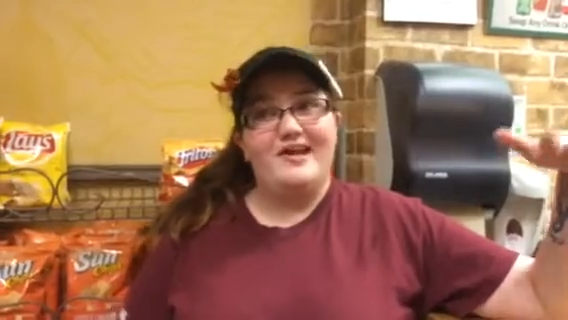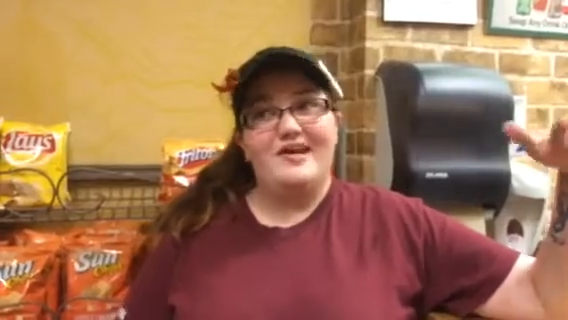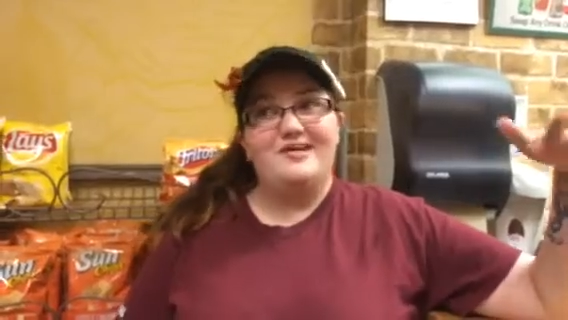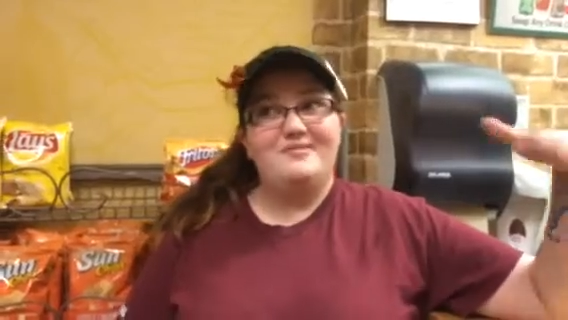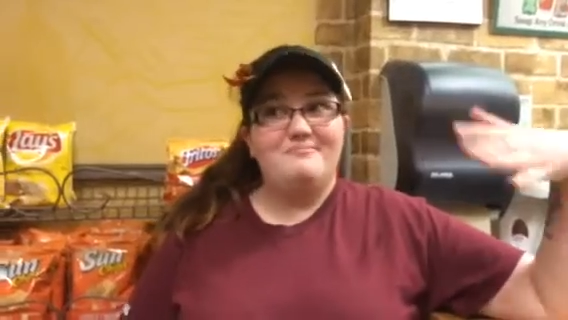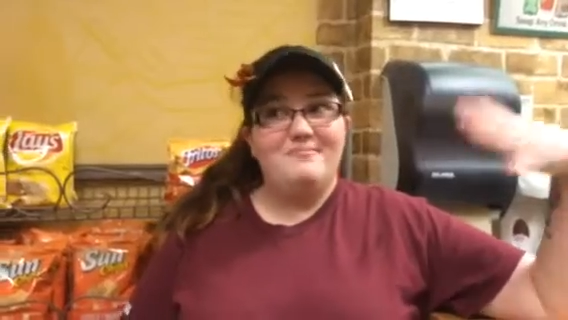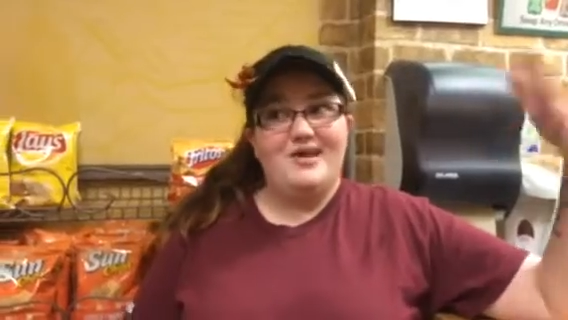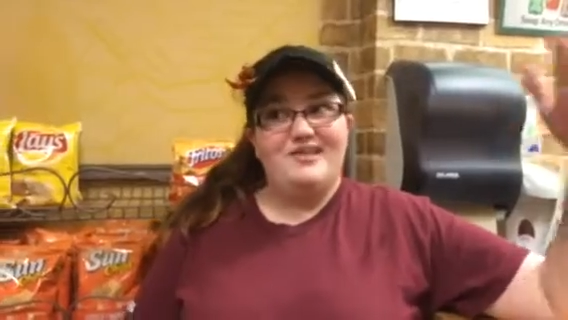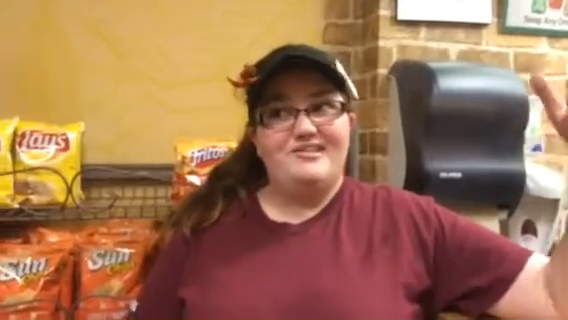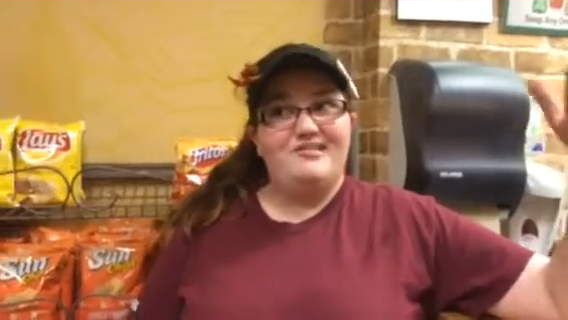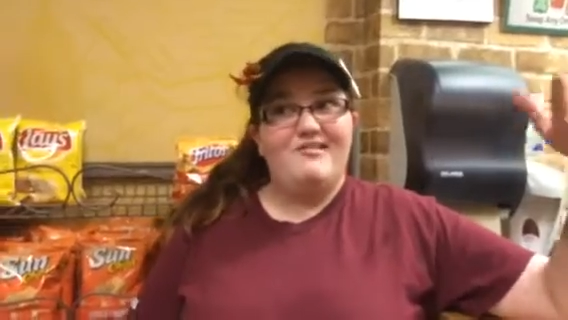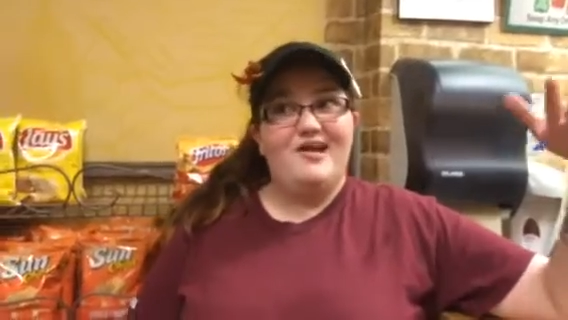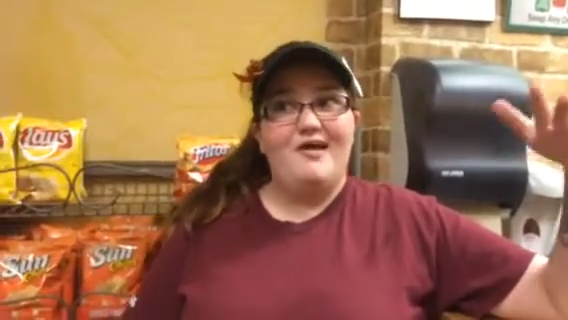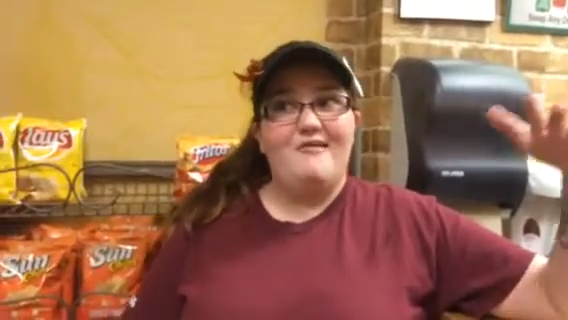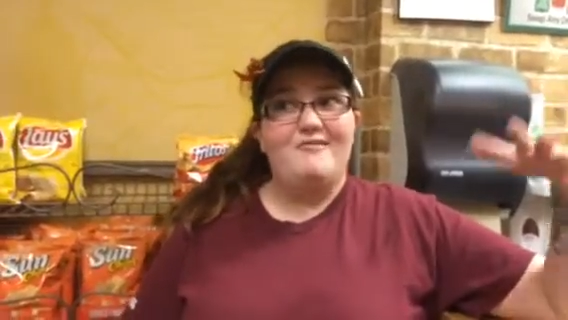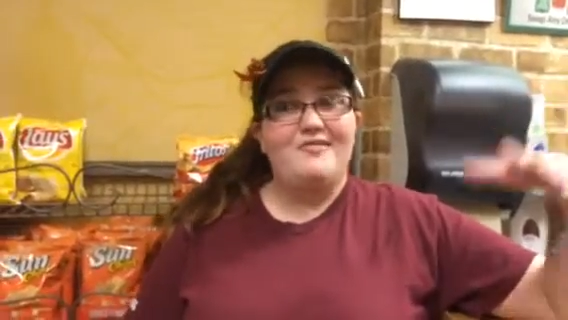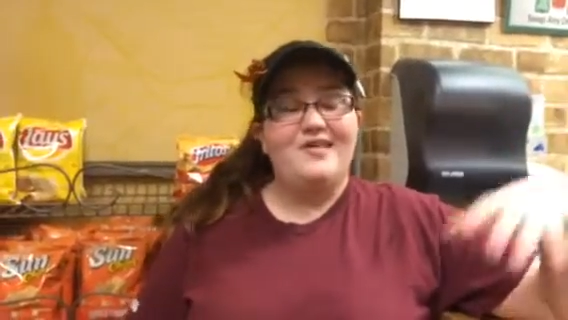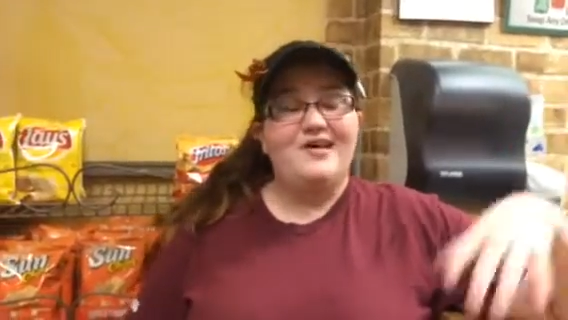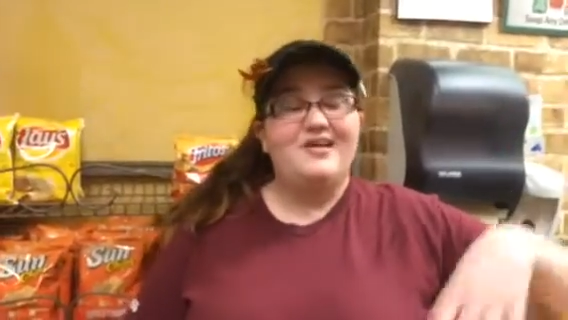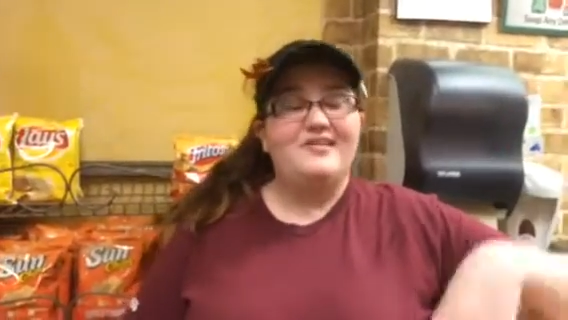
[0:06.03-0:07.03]
like messing
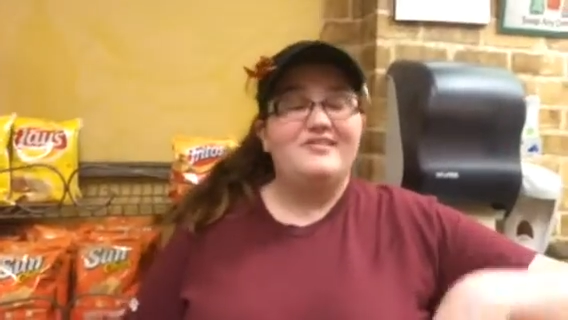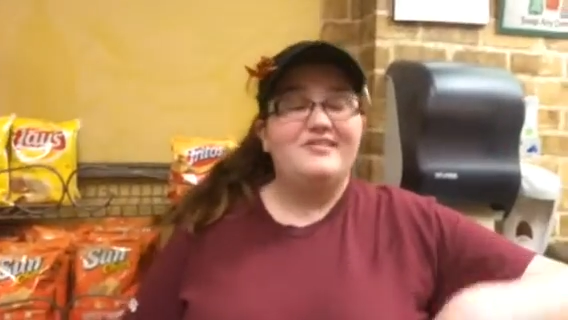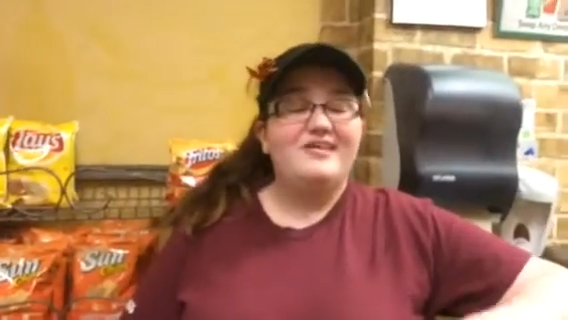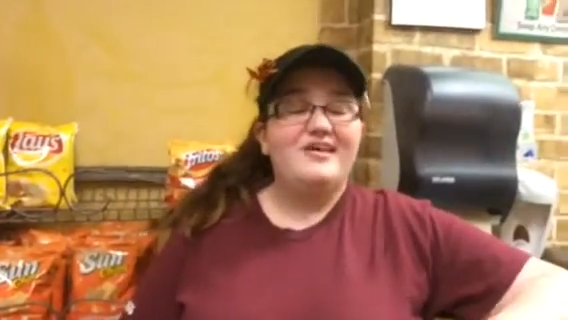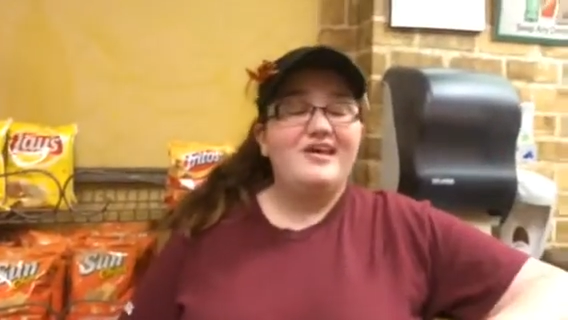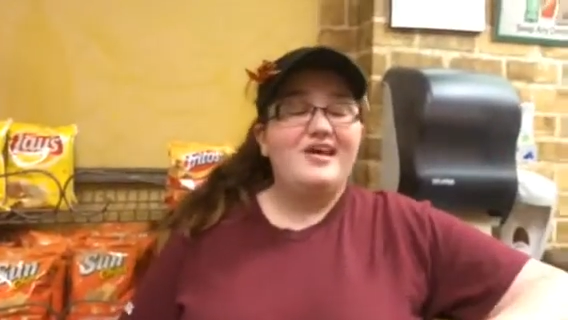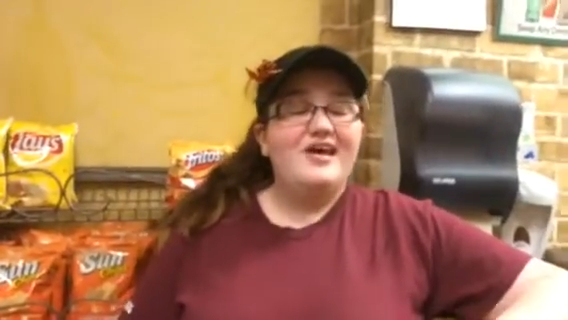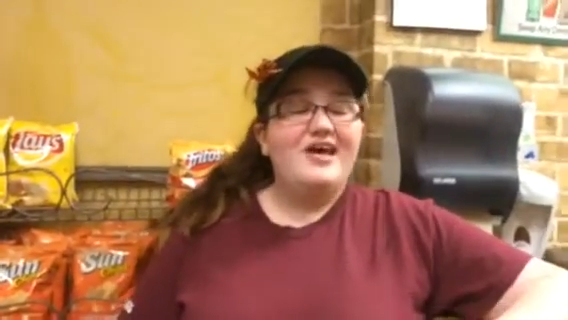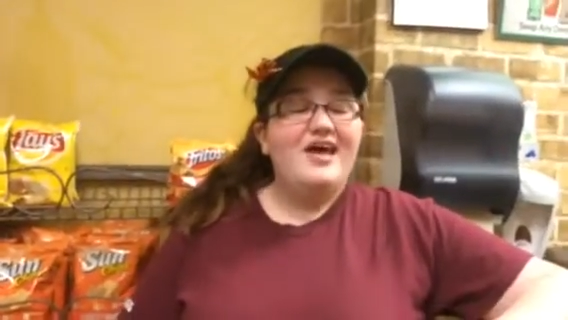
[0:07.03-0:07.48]
around with us.